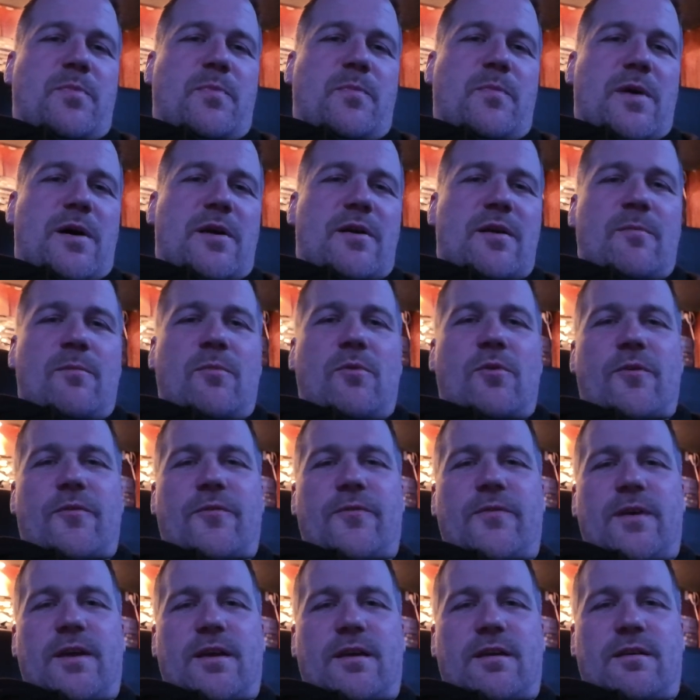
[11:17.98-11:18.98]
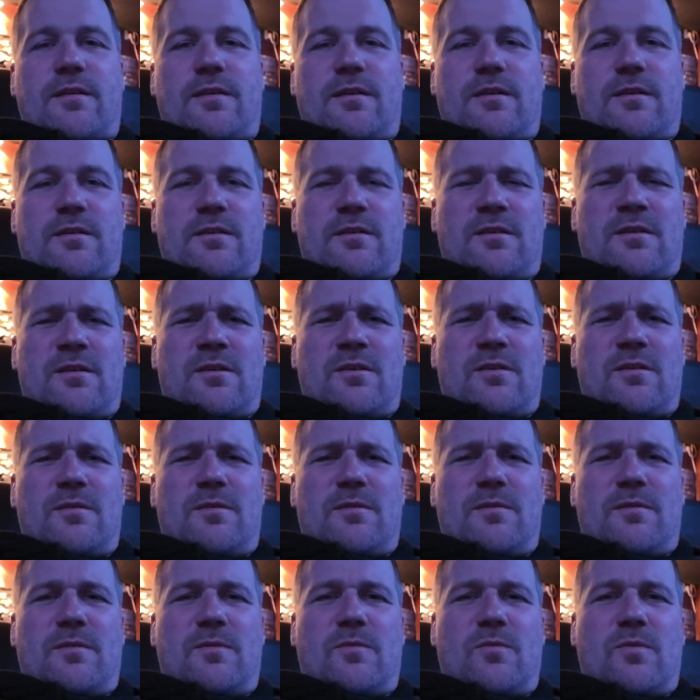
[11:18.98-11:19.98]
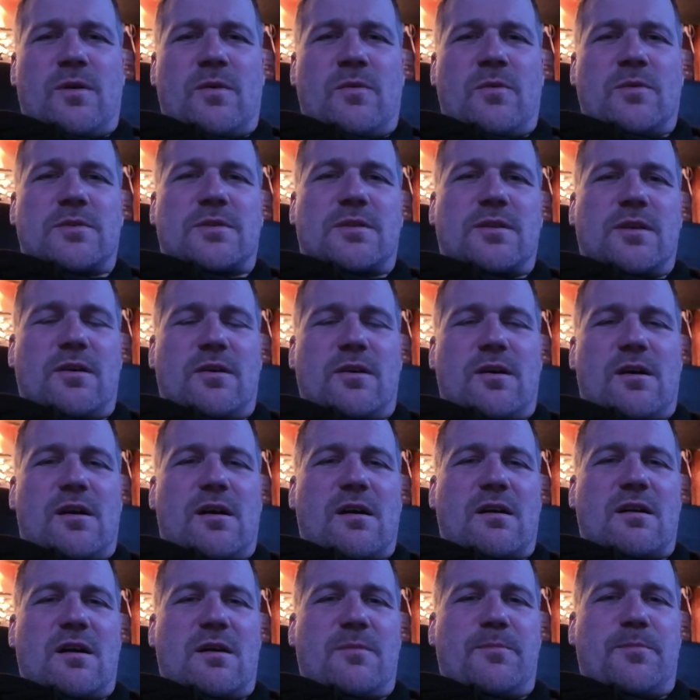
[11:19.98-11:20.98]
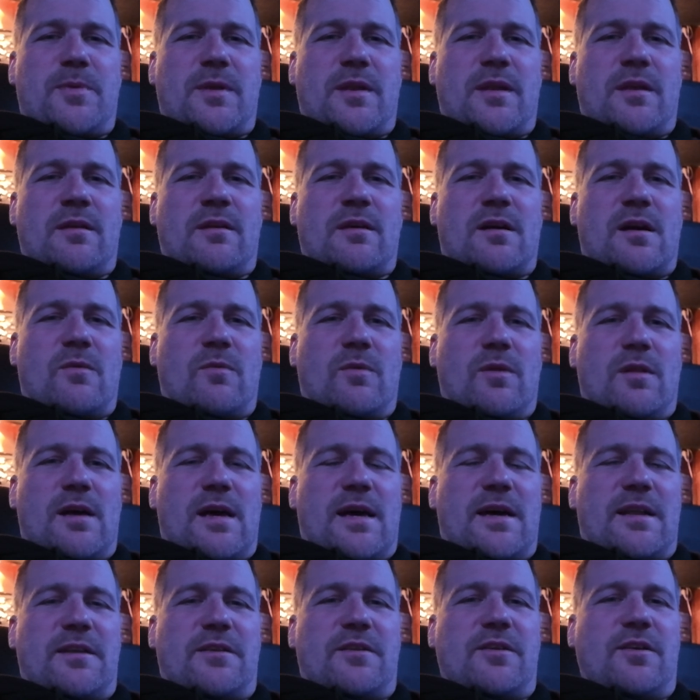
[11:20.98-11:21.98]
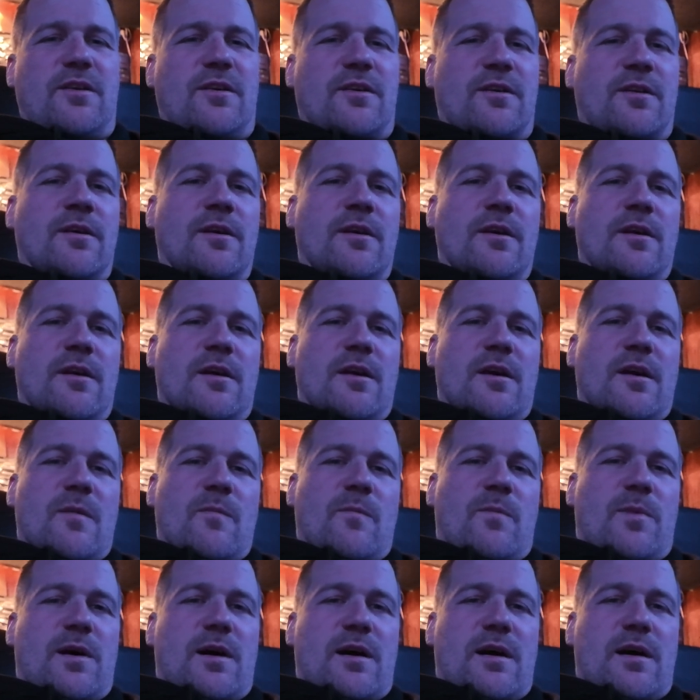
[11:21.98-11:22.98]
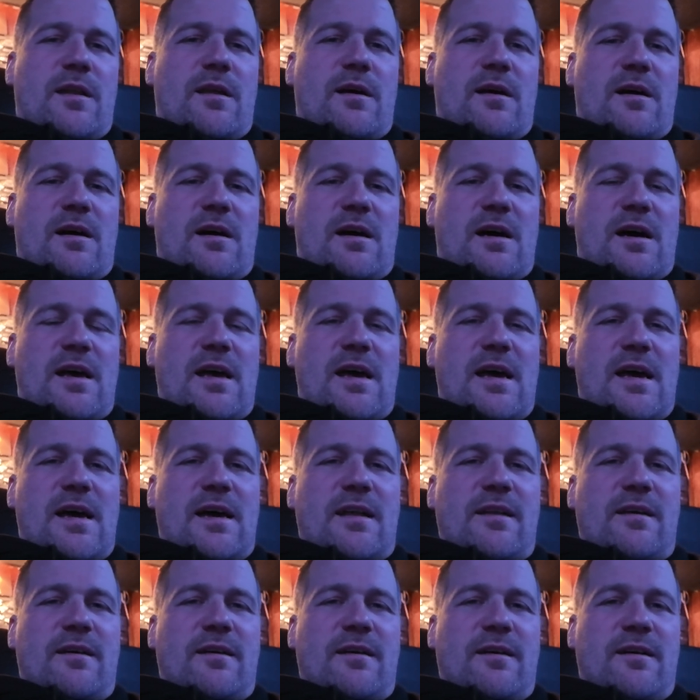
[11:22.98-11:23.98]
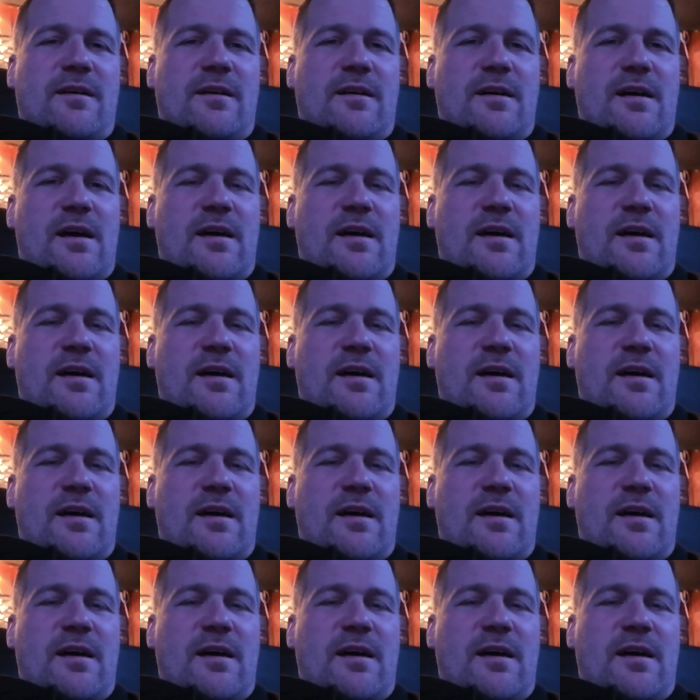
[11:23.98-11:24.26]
paramorphic, what was the company? I will add it here. But I had an